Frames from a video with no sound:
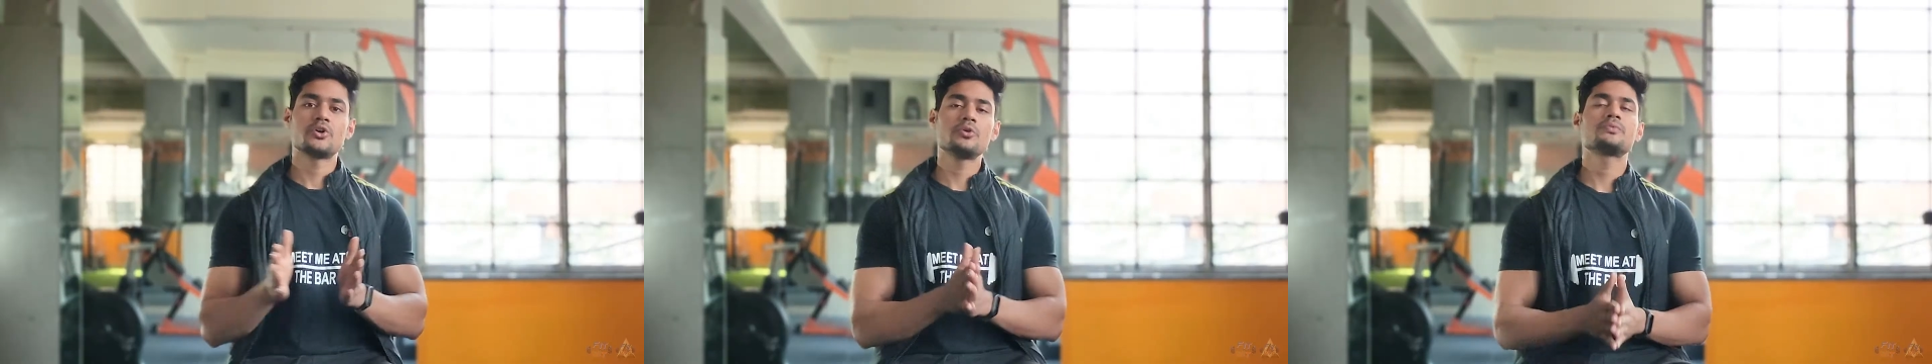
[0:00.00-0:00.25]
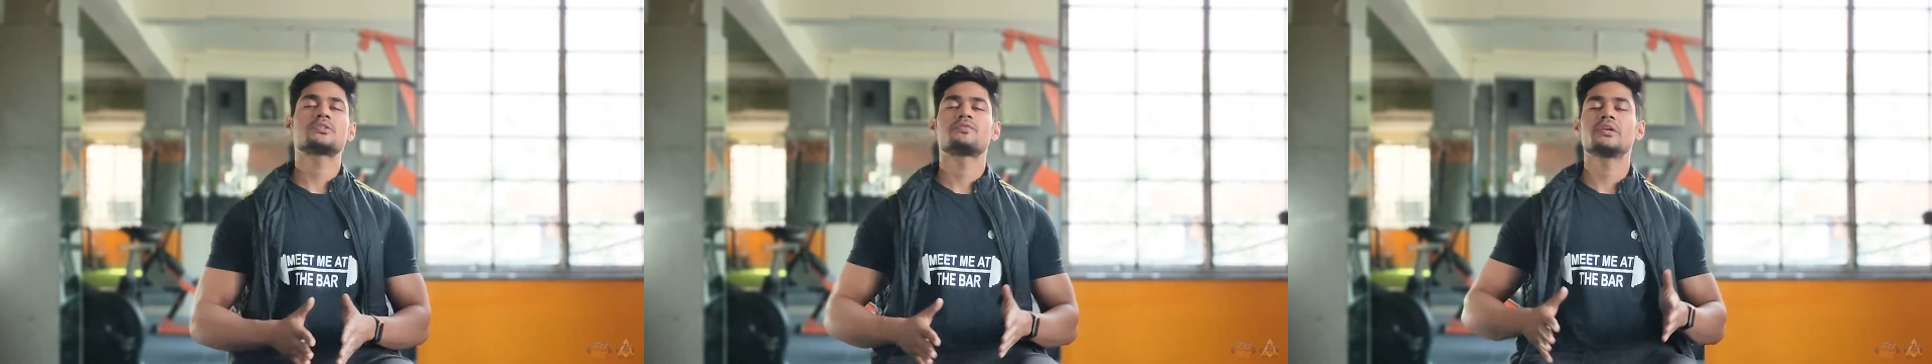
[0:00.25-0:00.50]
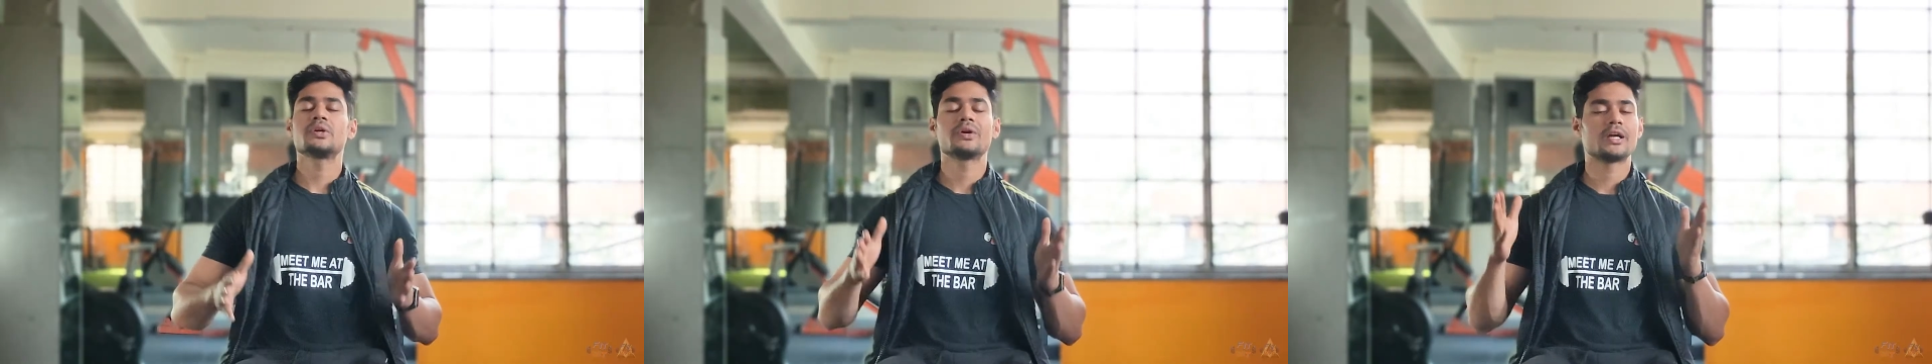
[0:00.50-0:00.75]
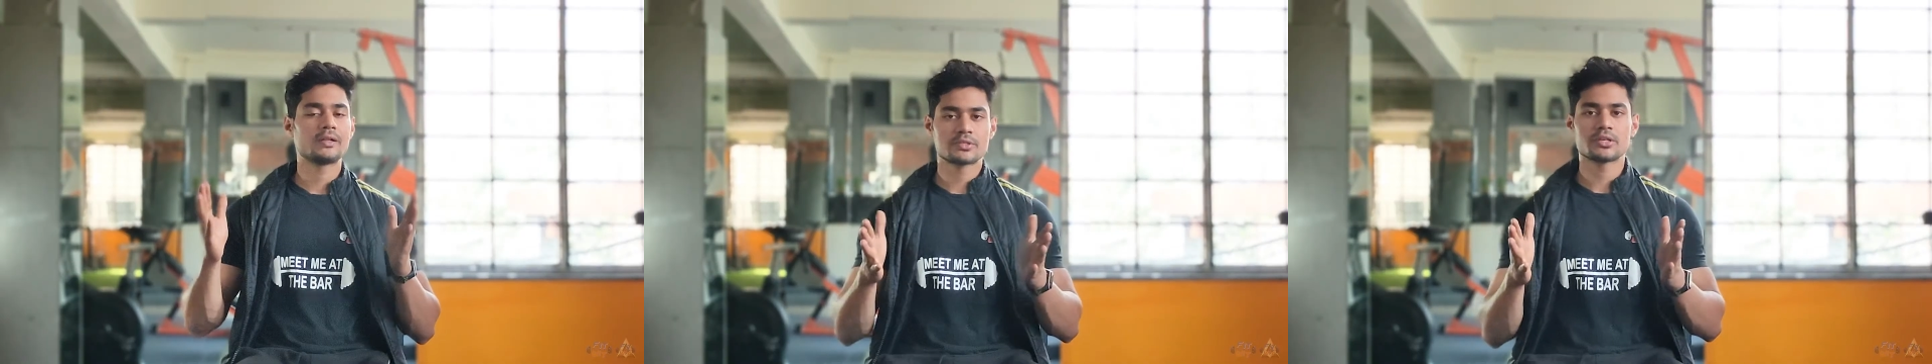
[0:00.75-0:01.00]
I hope this
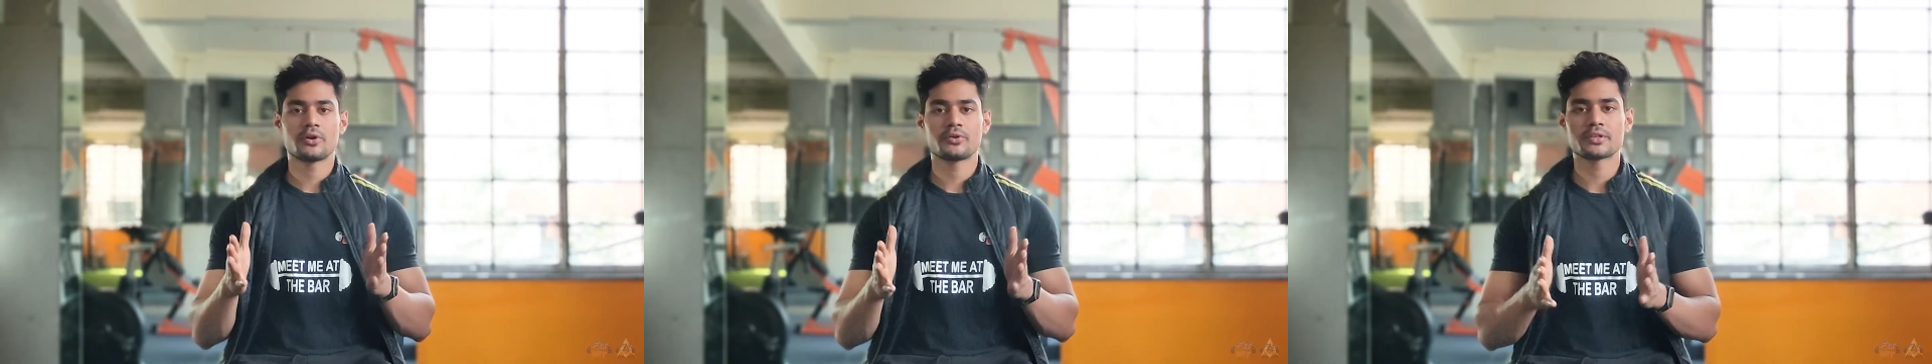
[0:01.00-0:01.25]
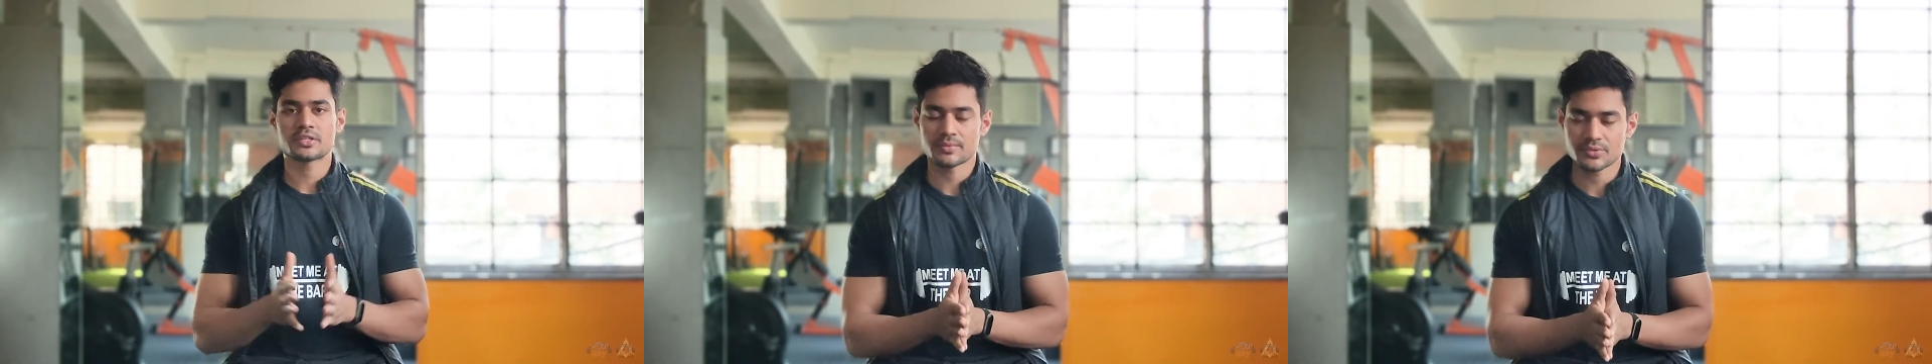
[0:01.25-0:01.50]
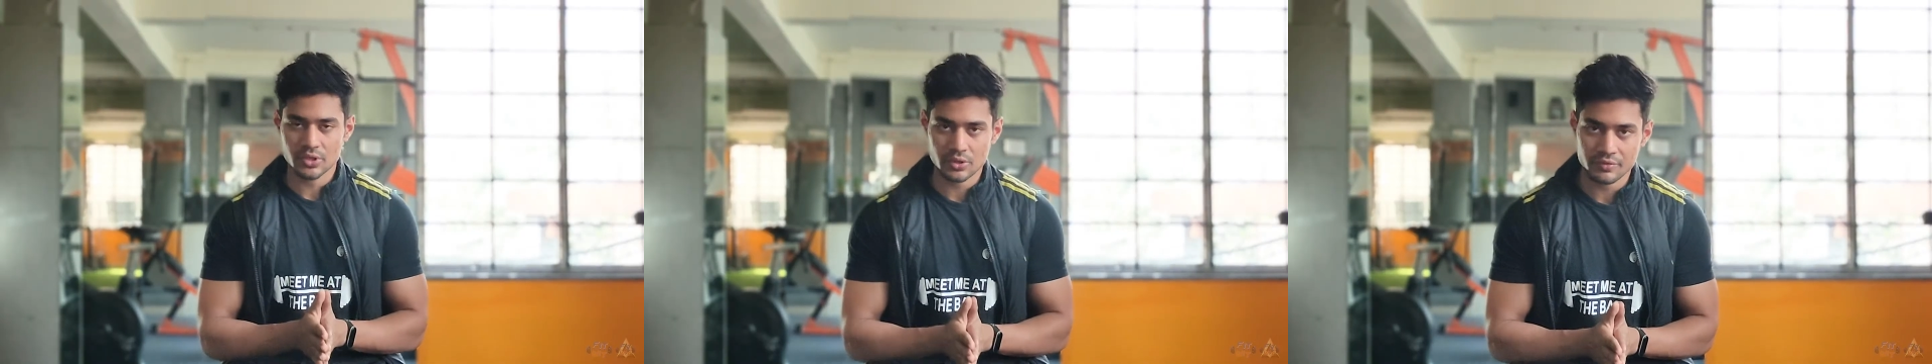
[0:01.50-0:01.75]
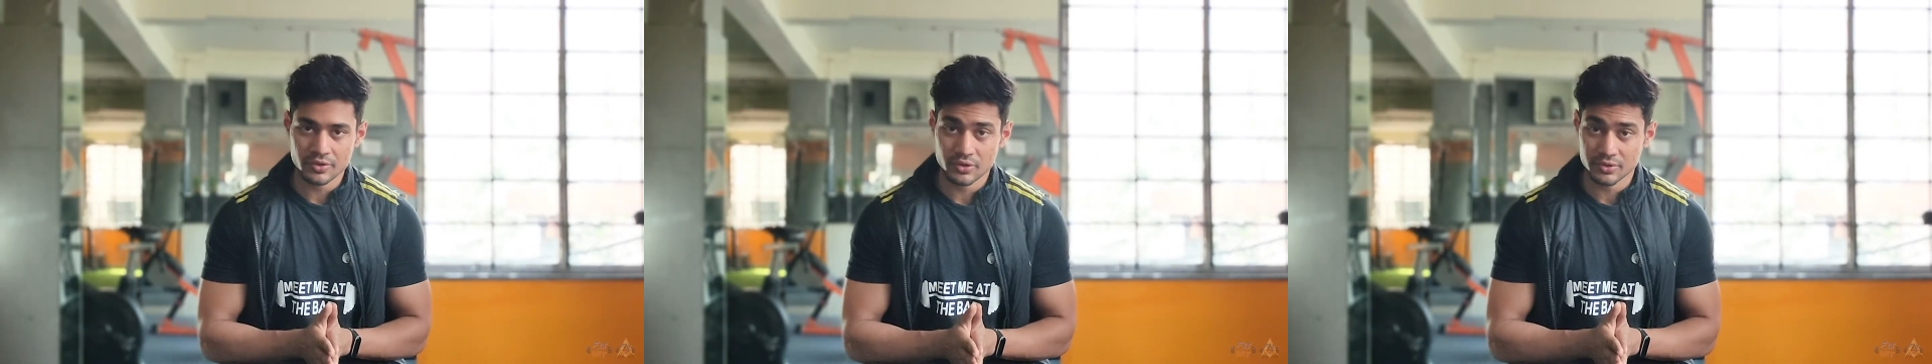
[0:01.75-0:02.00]
video helps you out in some
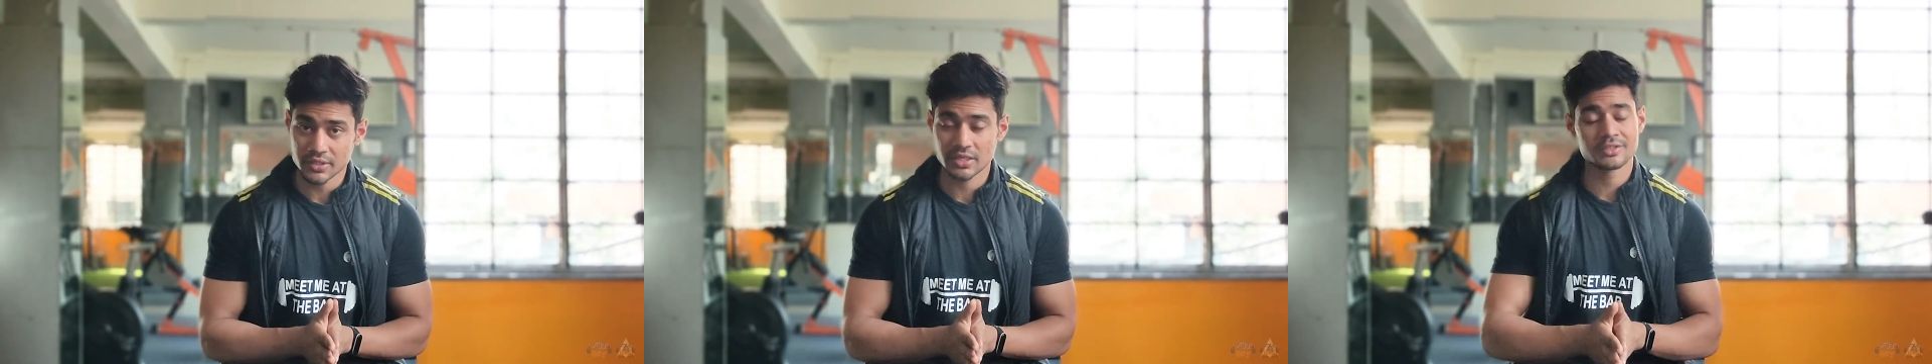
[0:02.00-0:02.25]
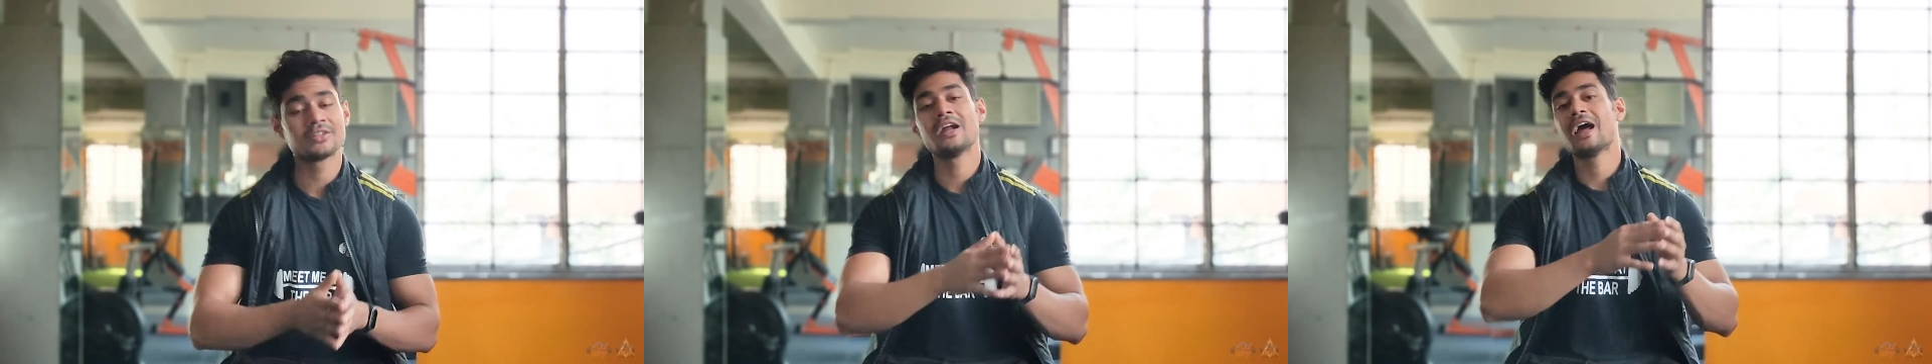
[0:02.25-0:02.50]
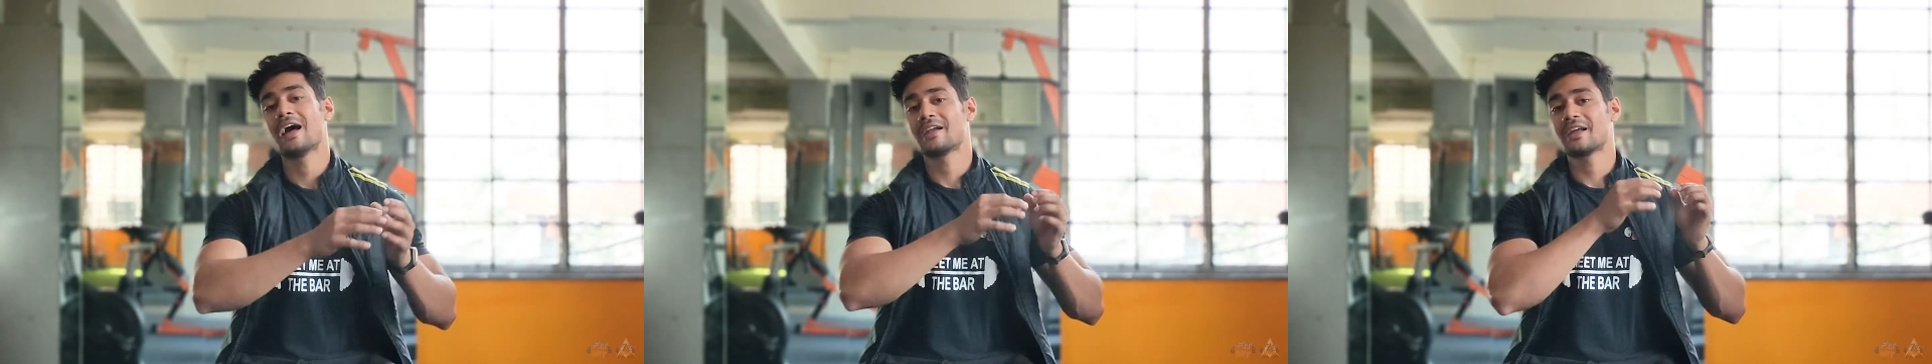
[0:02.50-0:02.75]
sort of way or the other